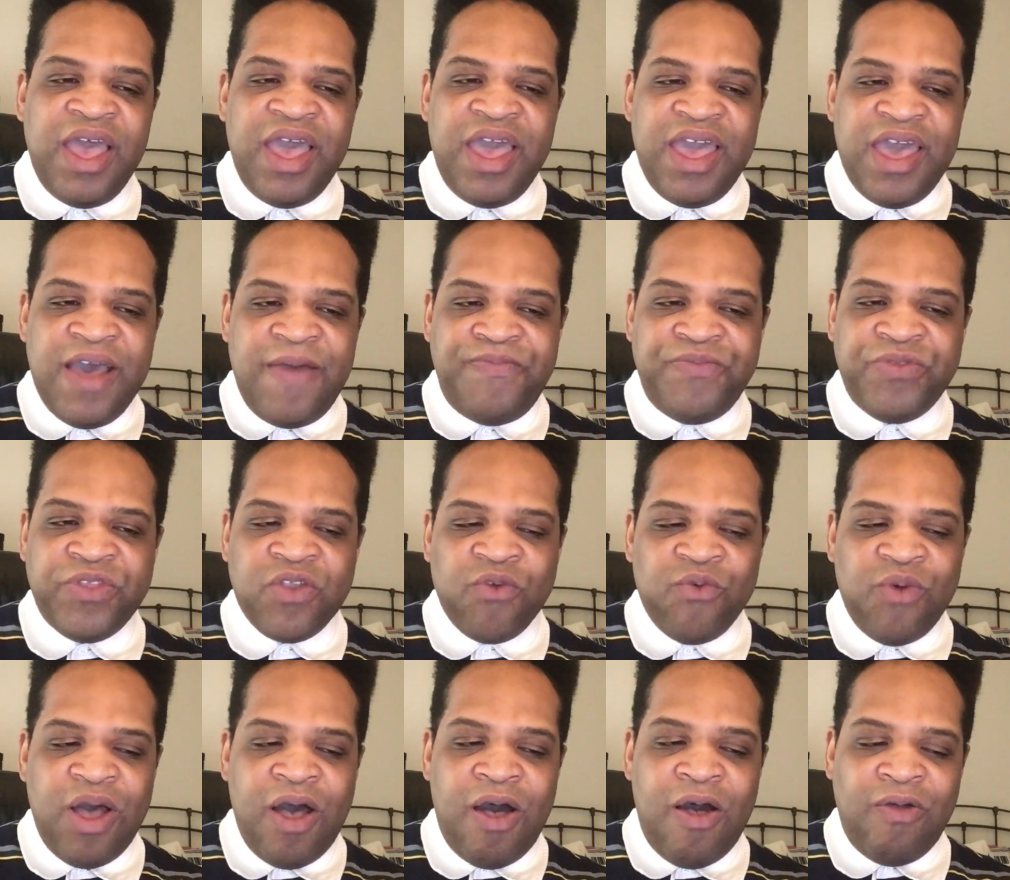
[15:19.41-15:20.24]
And
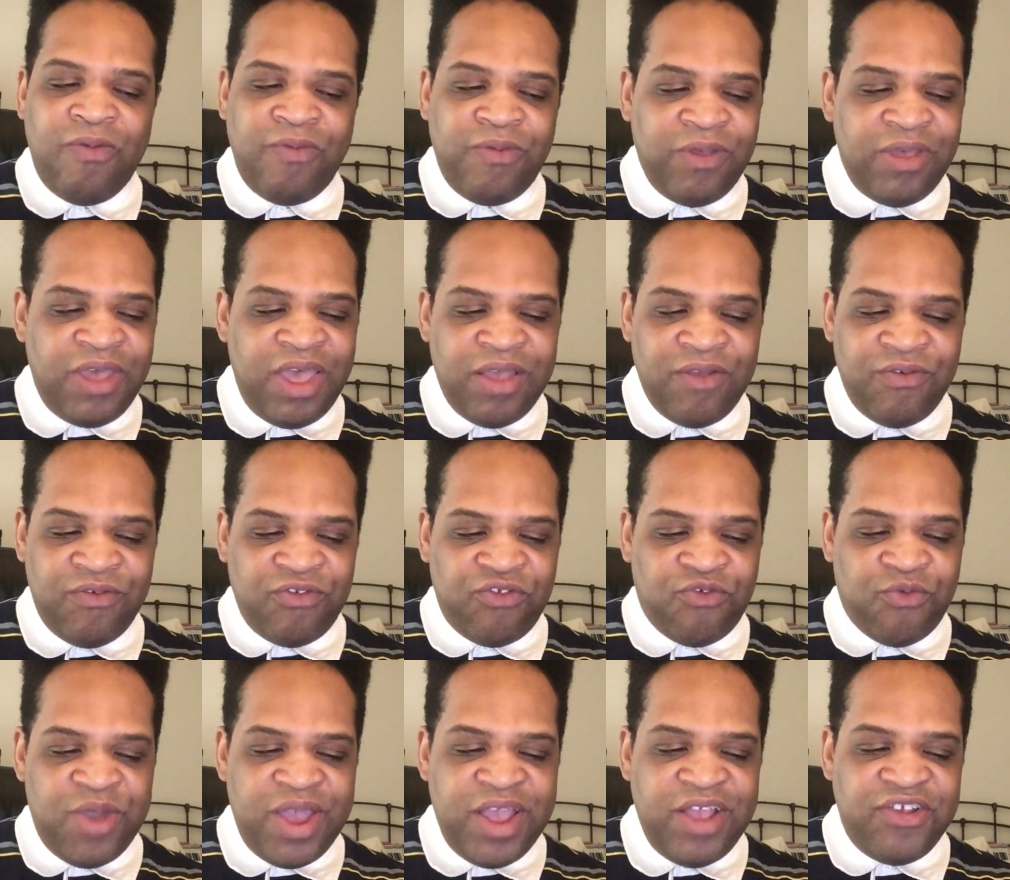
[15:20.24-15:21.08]
while
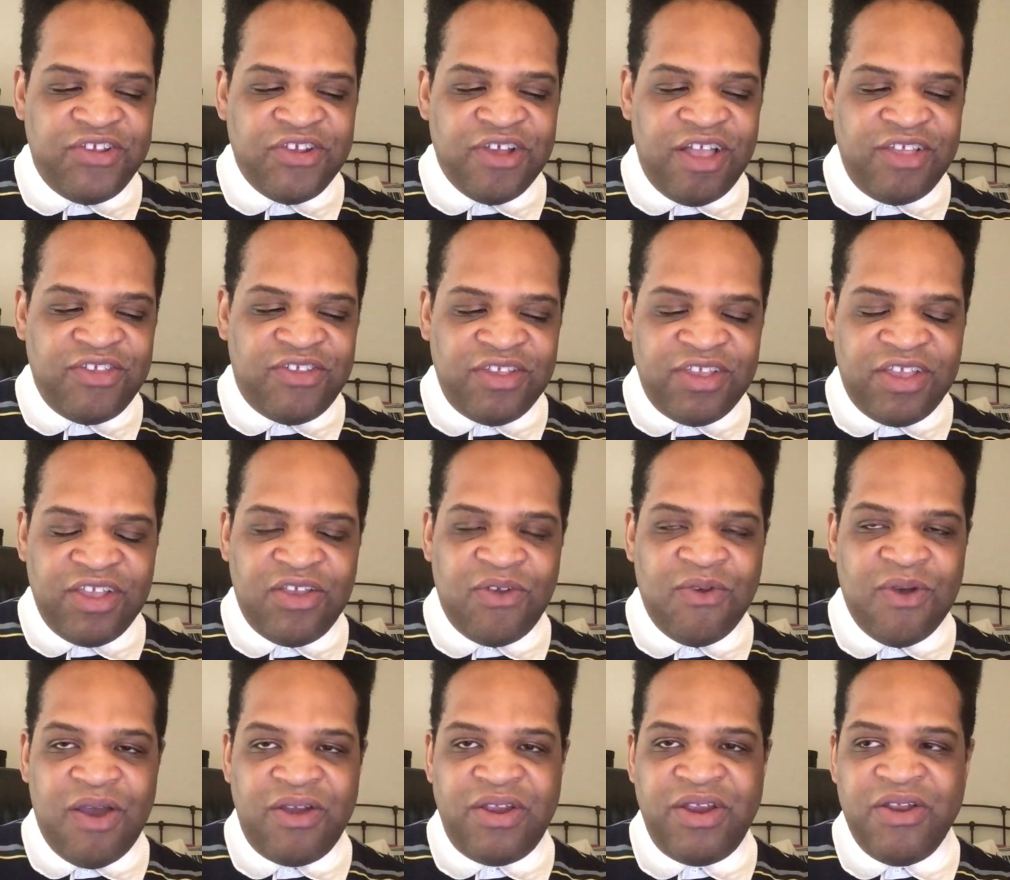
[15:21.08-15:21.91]
Dwayne Johnson could
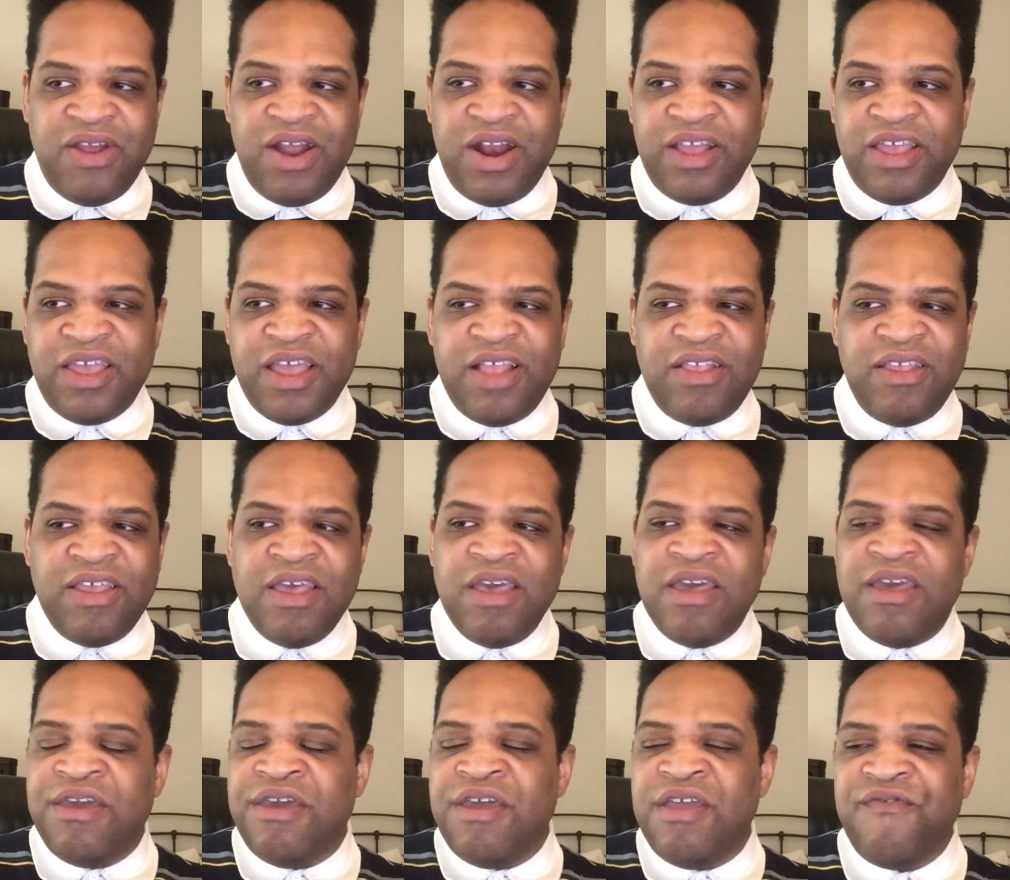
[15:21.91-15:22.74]
go out here and again
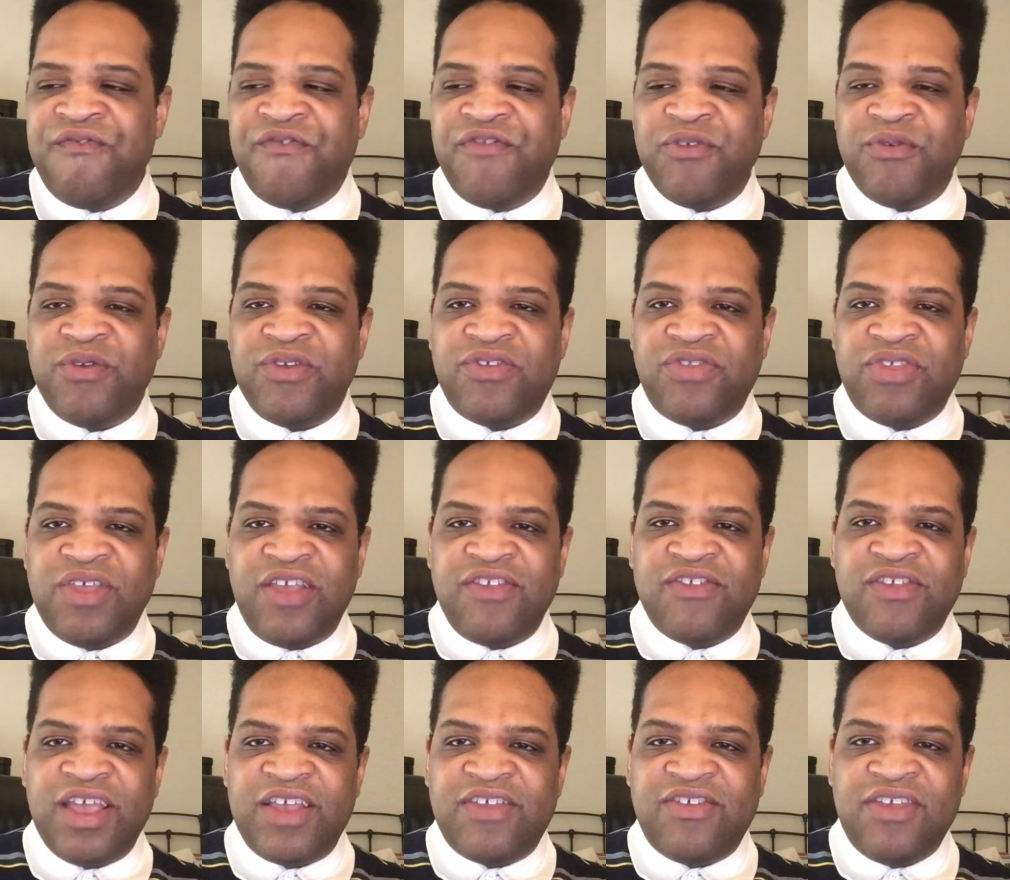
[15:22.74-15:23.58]
influenced
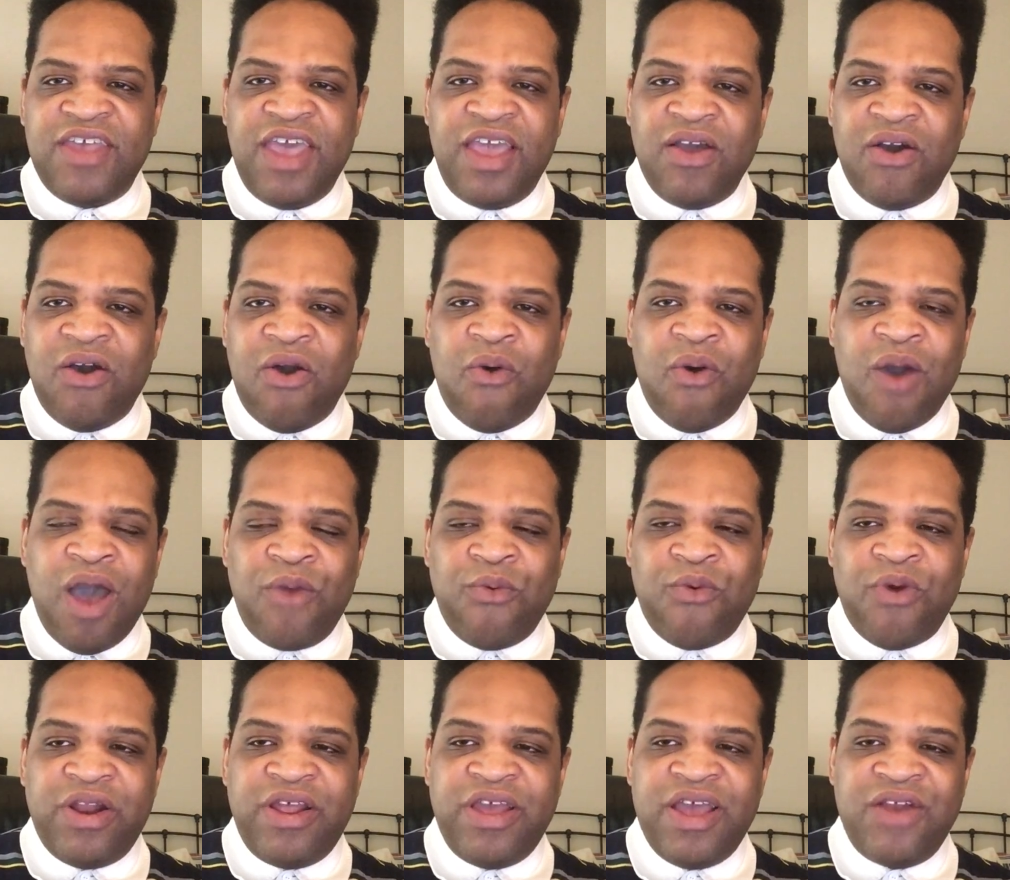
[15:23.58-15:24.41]
things like saying, oh, I
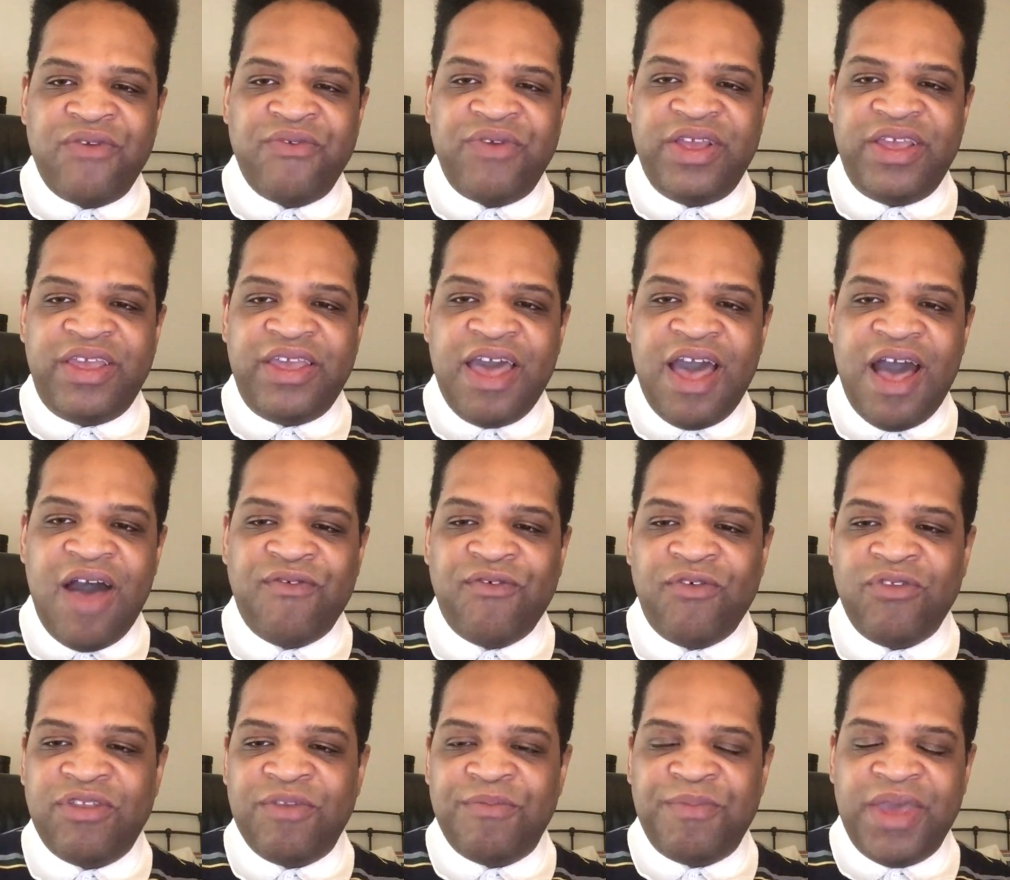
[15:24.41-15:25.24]
want Henry
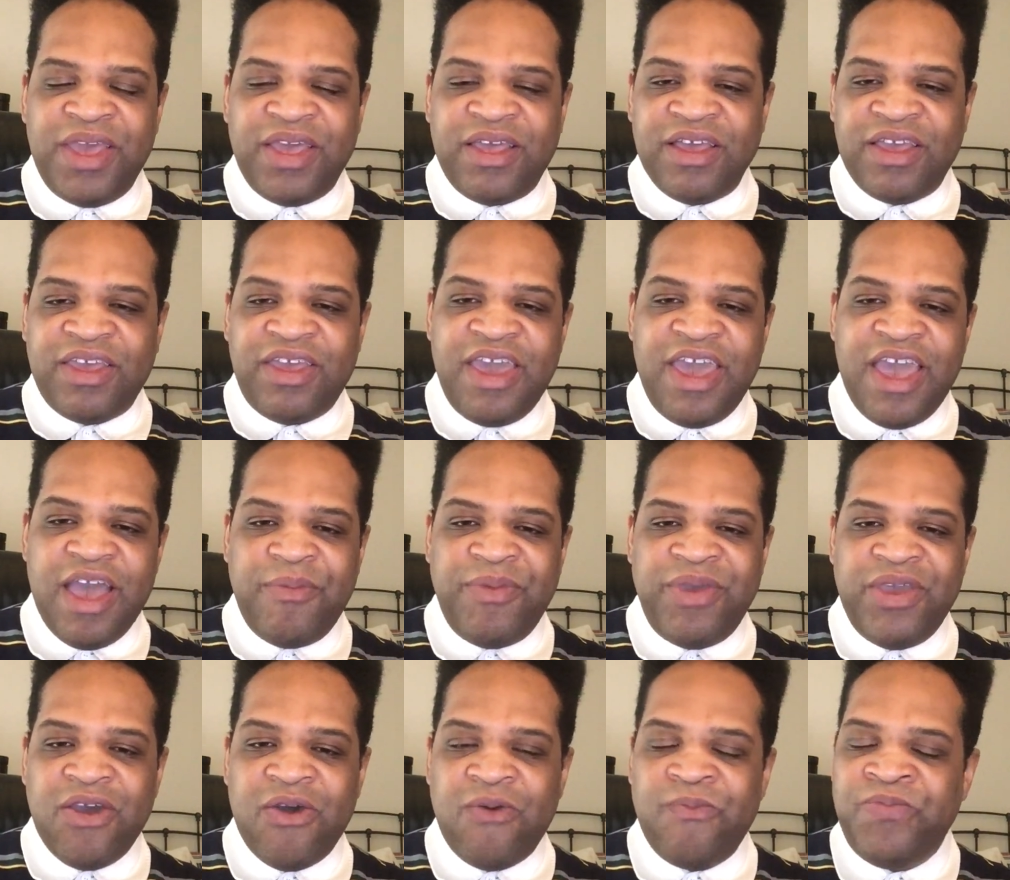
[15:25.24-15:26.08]
Cavill to make a
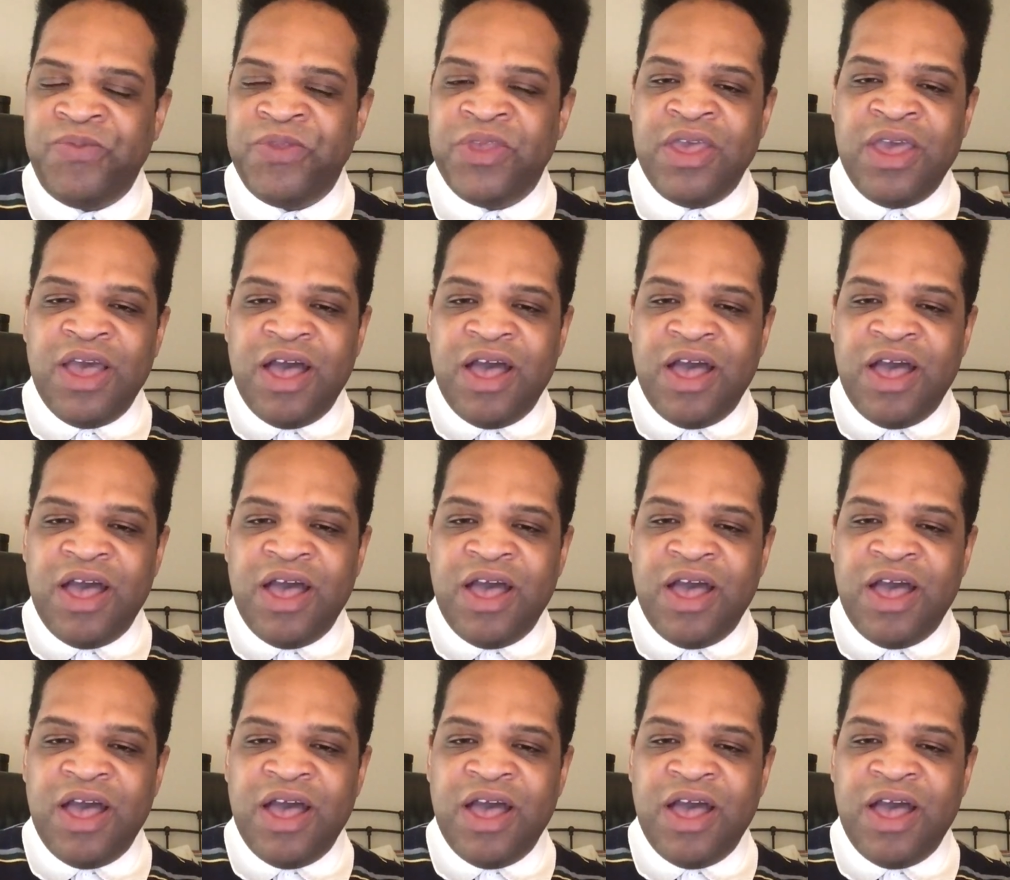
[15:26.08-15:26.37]
cameo.